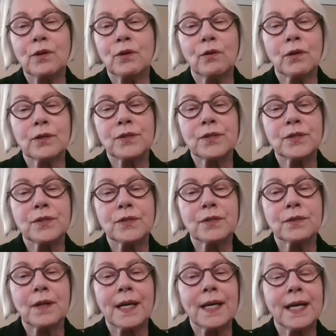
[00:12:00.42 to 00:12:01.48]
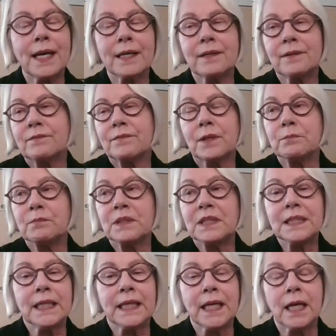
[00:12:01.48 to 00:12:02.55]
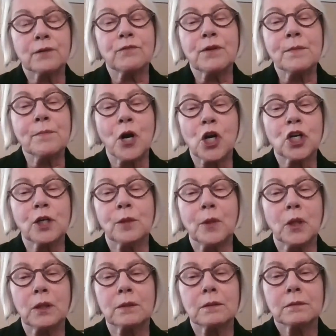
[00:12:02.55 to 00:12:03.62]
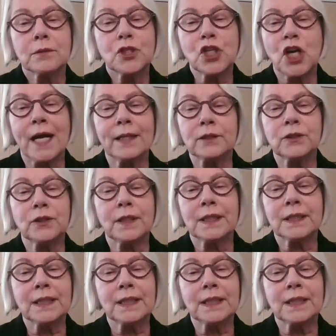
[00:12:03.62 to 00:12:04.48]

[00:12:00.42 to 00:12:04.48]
course, I had a completely unremarkable childhood